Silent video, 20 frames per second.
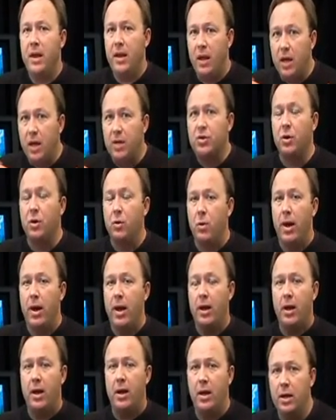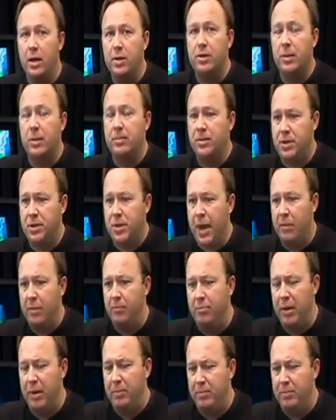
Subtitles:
that is awake and is upset.